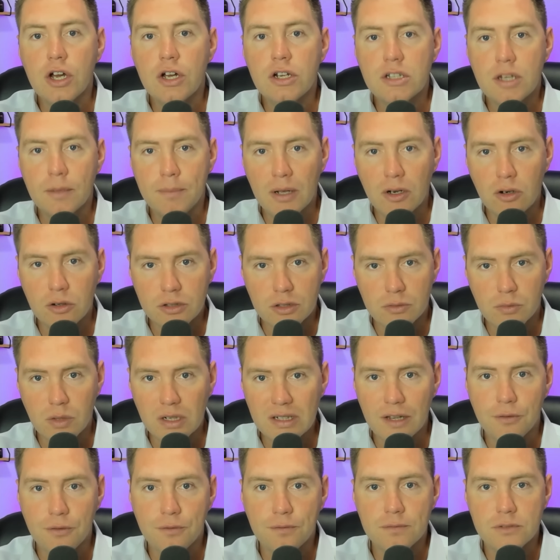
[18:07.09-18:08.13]
to be able to
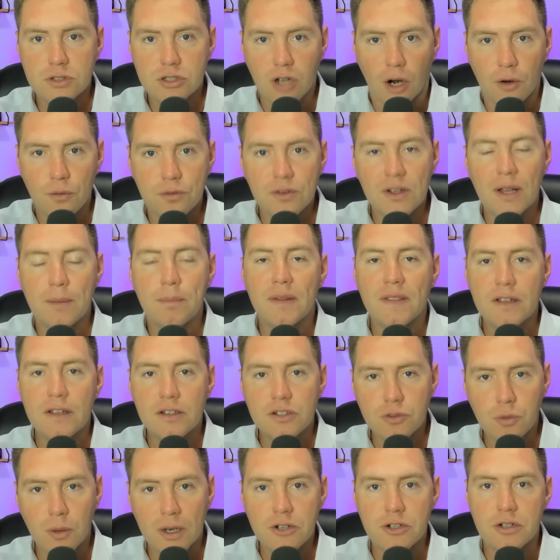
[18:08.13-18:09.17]
really start flipping these
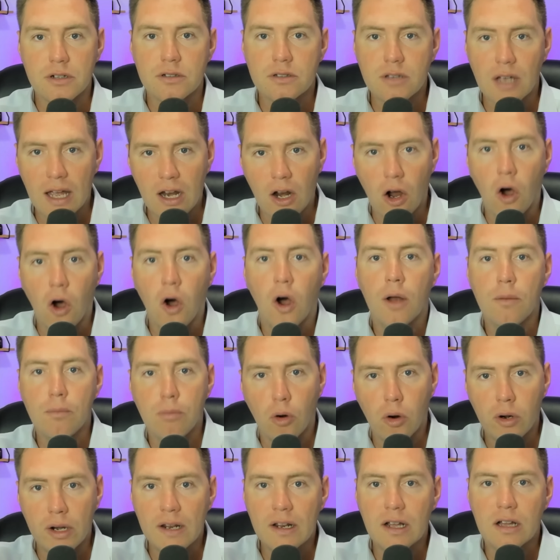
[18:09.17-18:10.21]
switches and
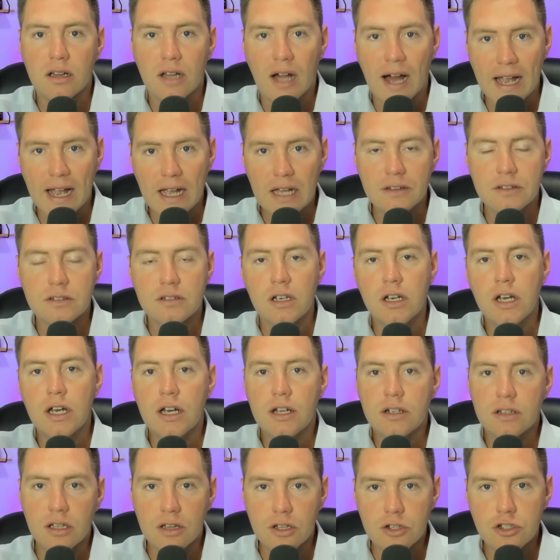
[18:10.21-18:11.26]
onboarding clients
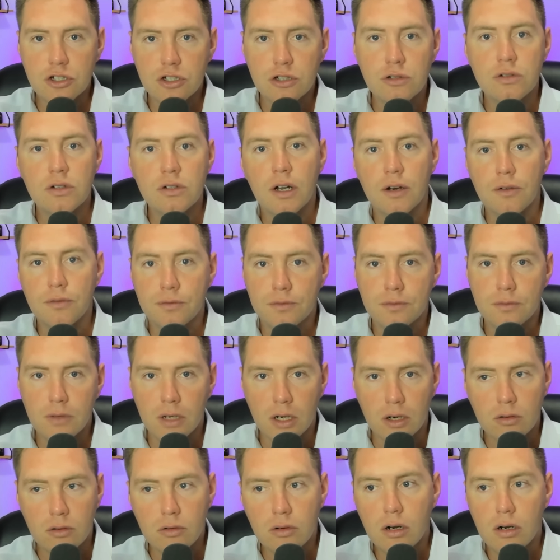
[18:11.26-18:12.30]
to the tune of, you
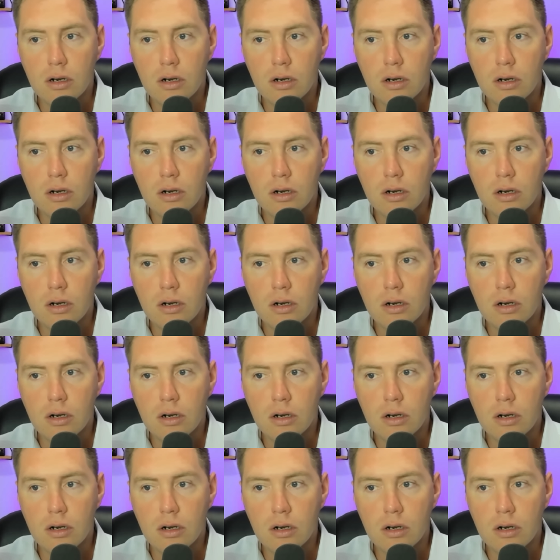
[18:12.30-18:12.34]
know,